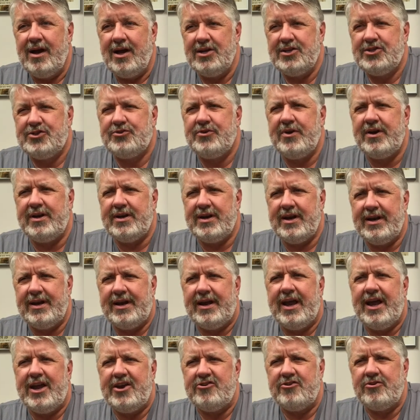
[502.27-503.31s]
street
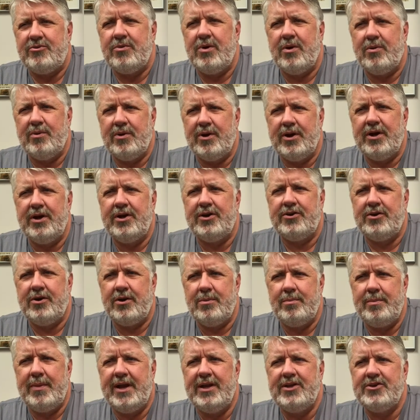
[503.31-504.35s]
dedication where we're going to
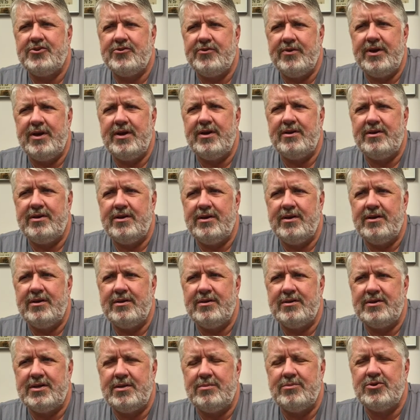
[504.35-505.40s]
turn Main Street
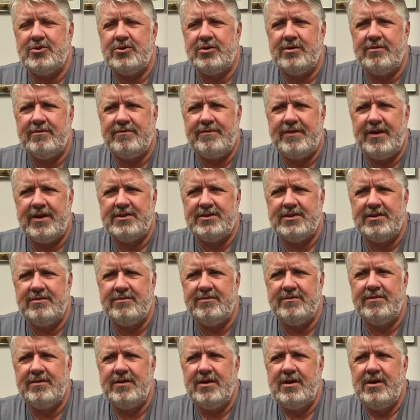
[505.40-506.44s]
into some sort of
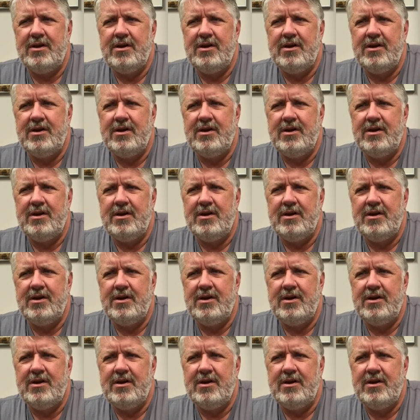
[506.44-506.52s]
festive